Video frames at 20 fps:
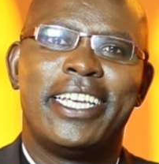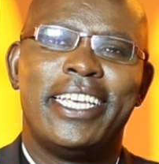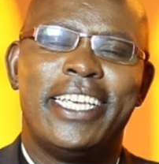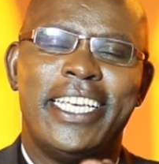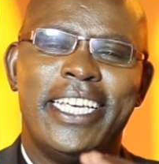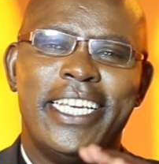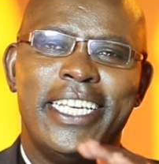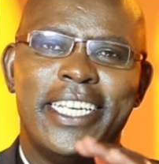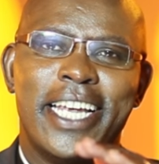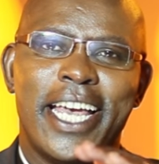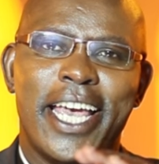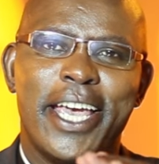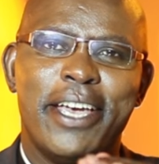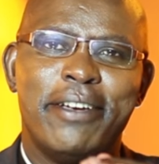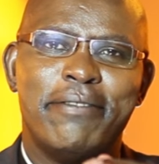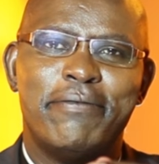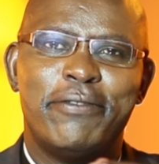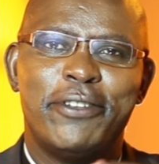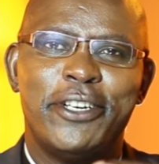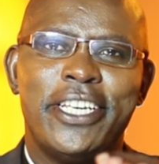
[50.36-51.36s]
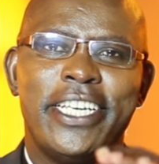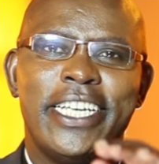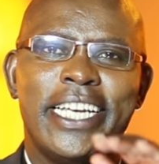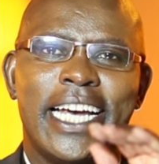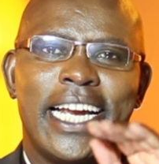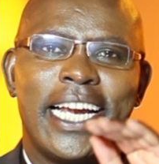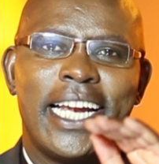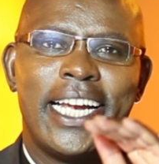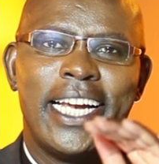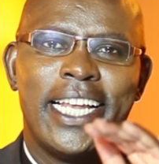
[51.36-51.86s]
In
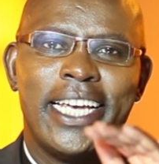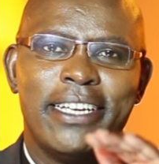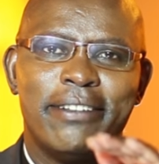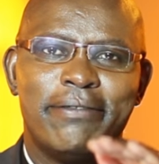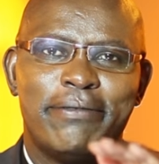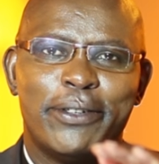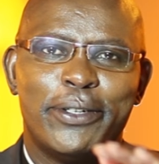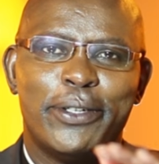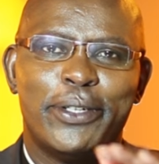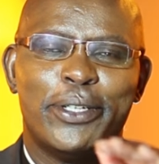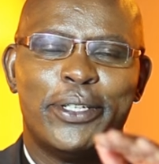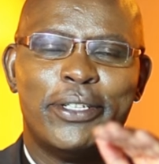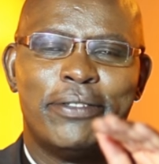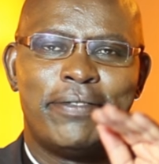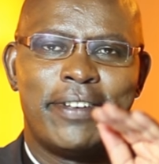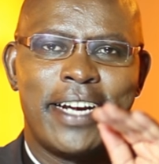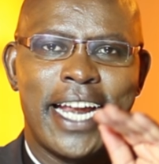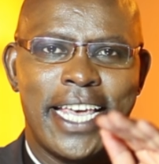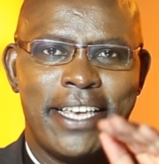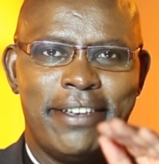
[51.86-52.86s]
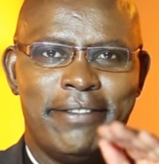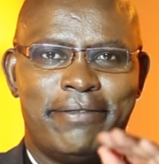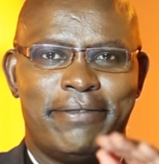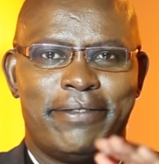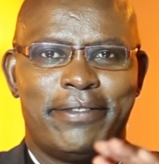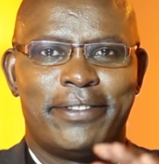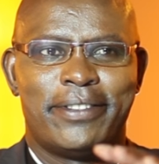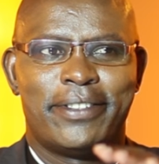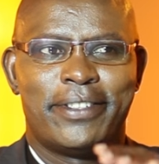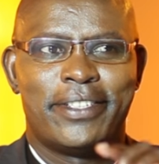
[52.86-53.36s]
every level of
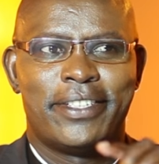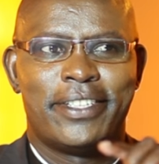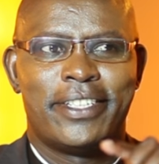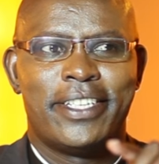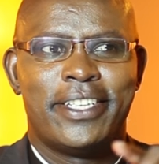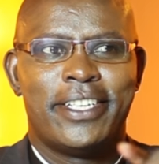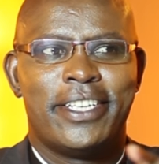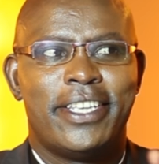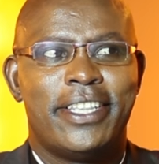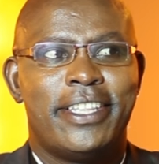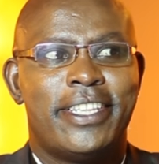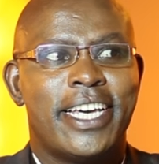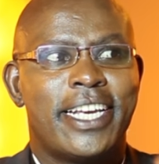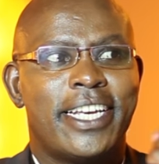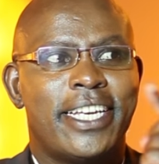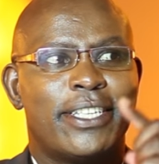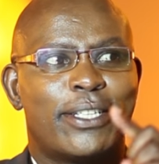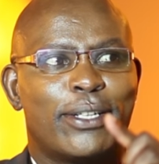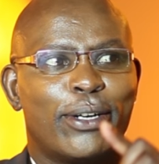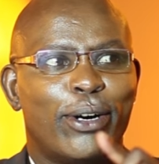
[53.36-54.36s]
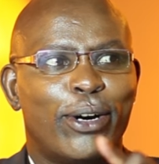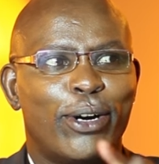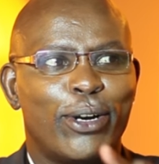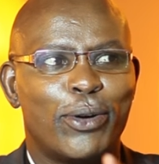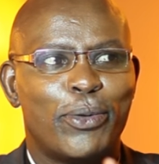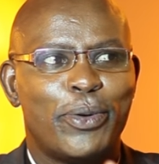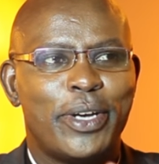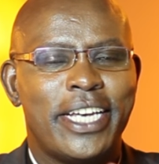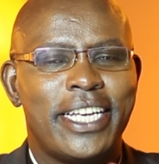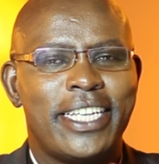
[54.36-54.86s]
life, there is
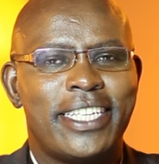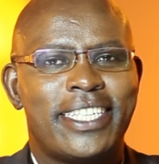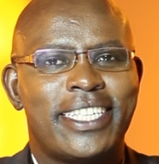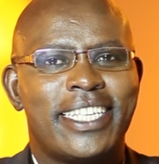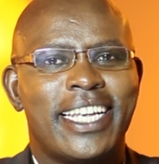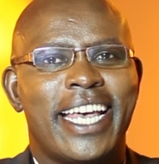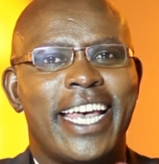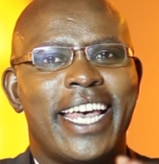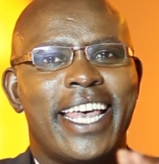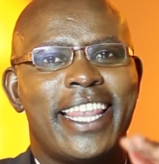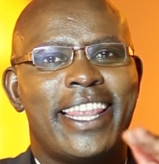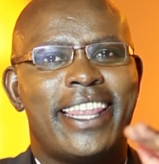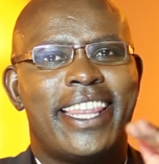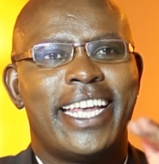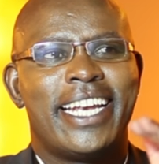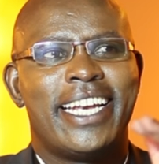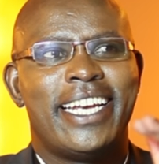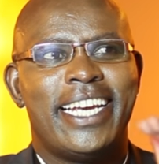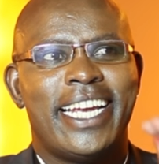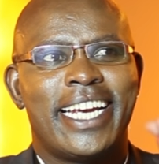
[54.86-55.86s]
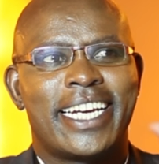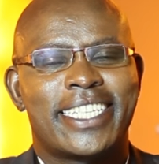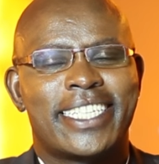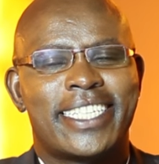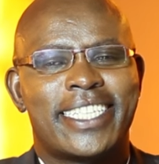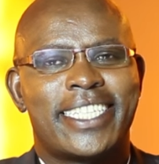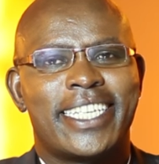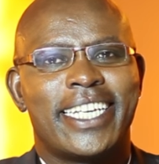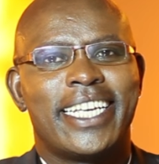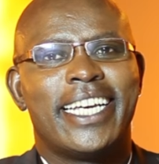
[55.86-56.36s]
always the
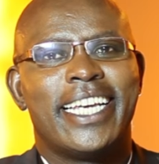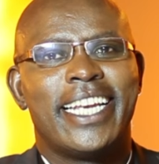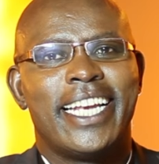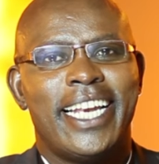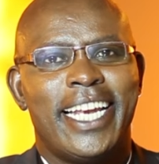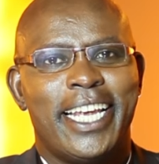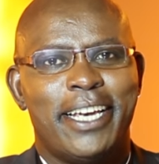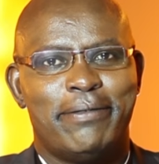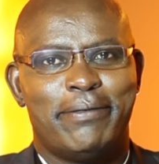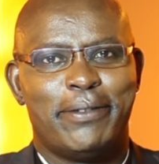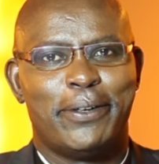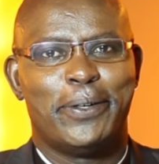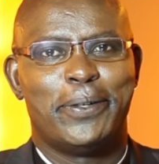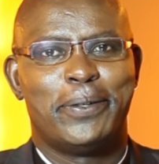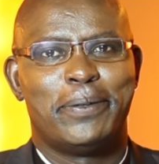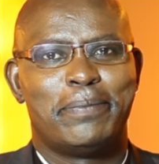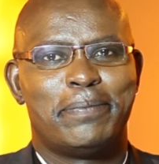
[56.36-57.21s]
next level.